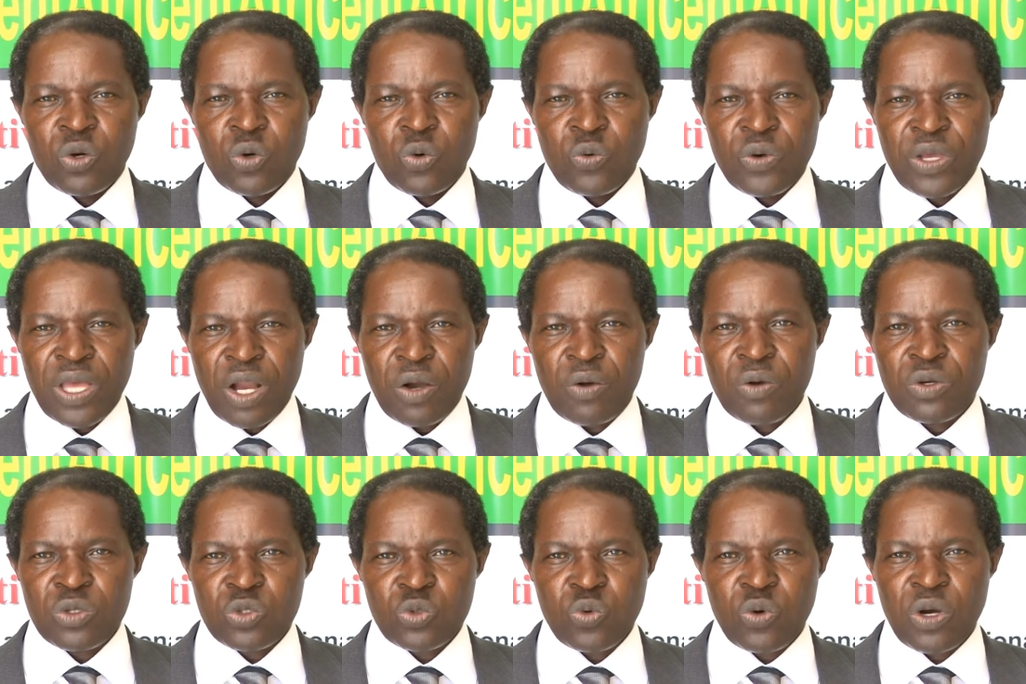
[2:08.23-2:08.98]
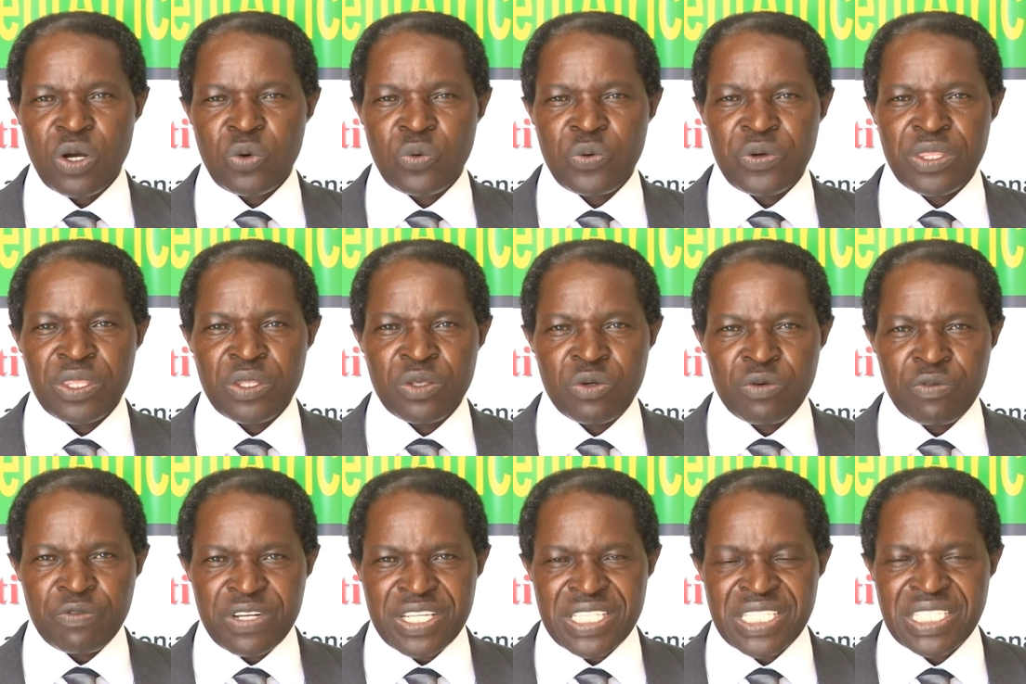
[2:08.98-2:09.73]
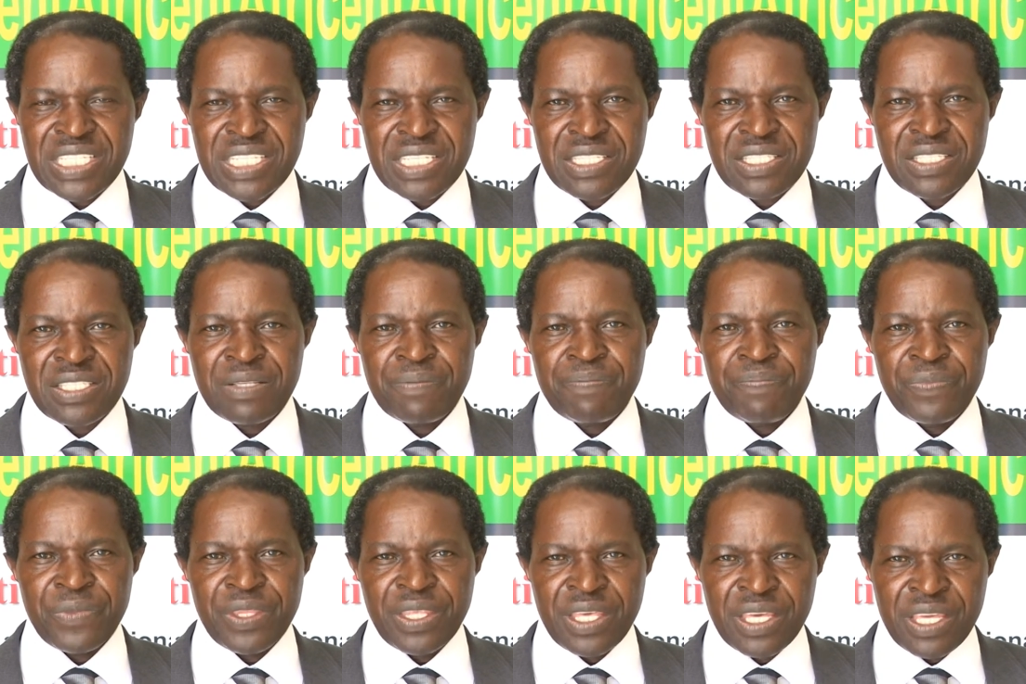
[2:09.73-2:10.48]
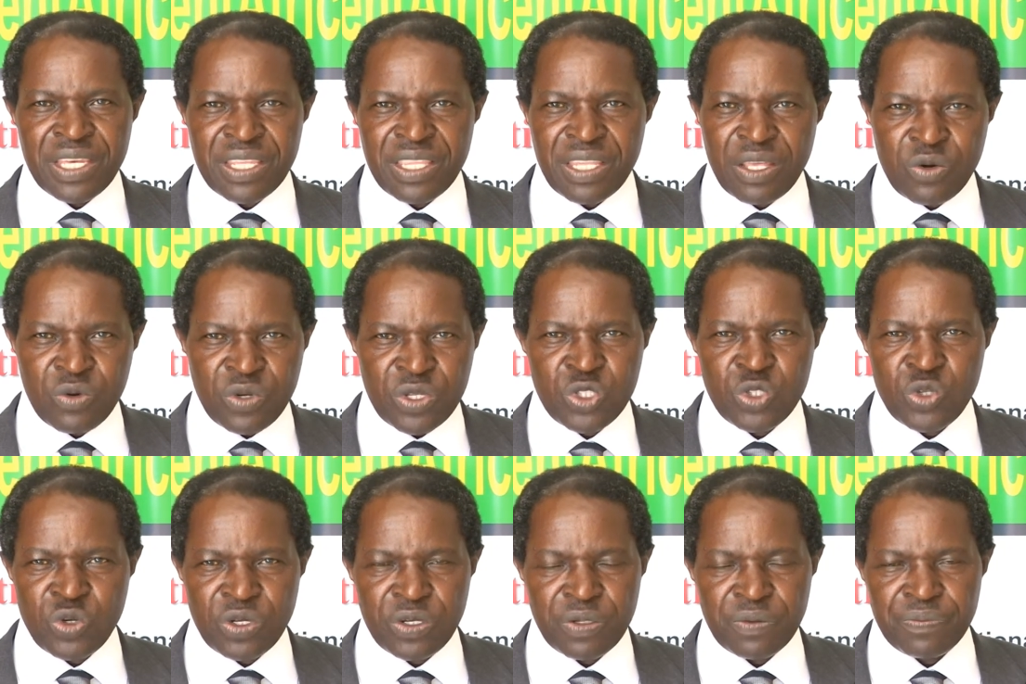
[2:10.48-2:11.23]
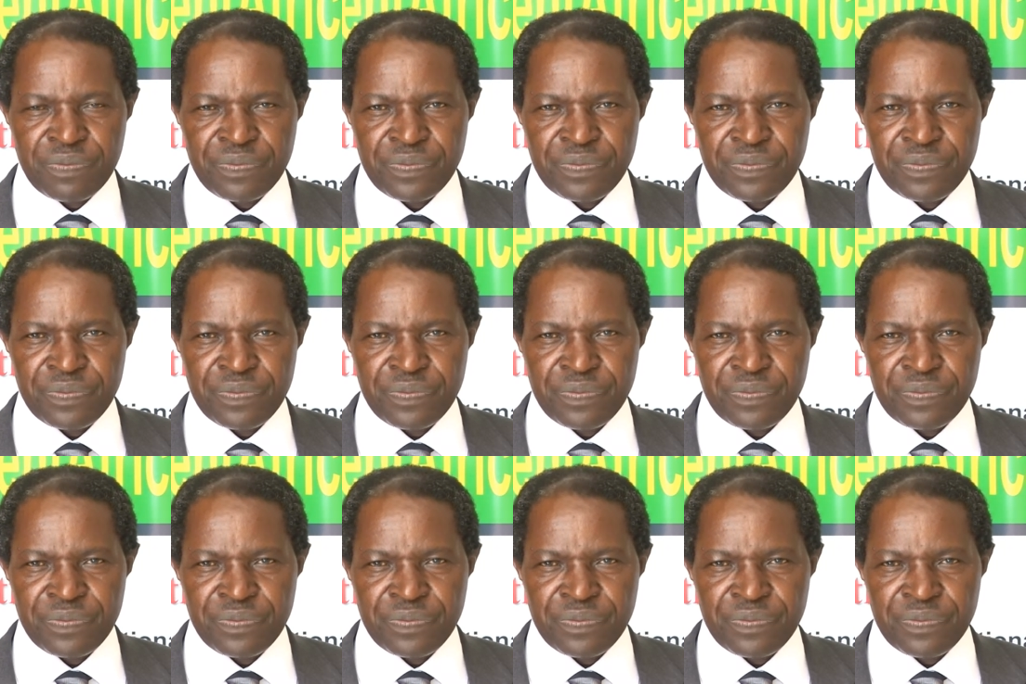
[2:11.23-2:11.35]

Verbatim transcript: We are going to work with universities in the region.